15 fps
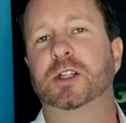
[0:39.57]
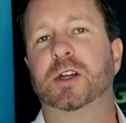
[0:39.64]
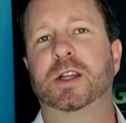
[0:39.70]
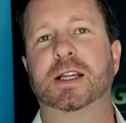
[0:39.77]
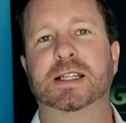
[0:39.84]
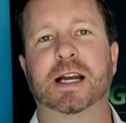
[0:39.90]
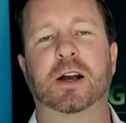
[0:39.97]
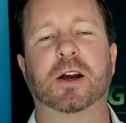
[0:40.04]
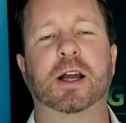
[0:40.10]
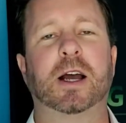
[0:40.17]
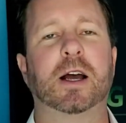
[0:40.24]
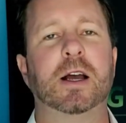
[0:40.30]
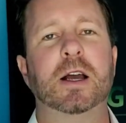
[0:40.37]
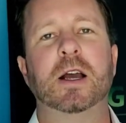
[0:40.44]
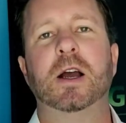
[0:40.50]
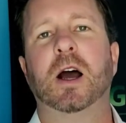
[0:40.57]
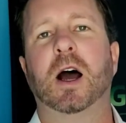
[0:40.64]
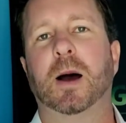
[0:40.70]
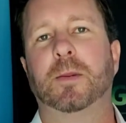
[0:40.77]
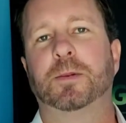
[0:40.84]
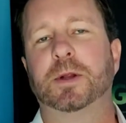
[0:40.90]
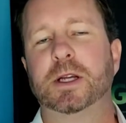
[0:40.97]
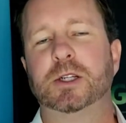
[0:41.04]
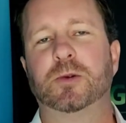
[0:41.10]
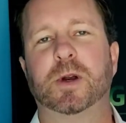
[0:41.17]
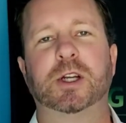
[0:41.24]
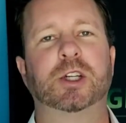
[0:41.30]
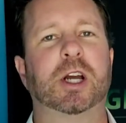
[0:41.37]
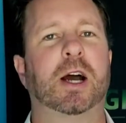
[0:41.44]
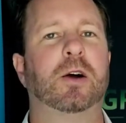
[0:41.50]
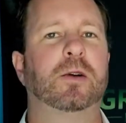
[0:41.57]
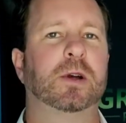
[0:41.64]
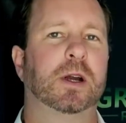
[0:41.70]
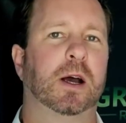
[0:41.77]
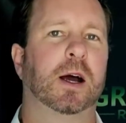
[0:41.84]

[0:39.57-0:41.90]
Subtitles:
to this area, please reach out.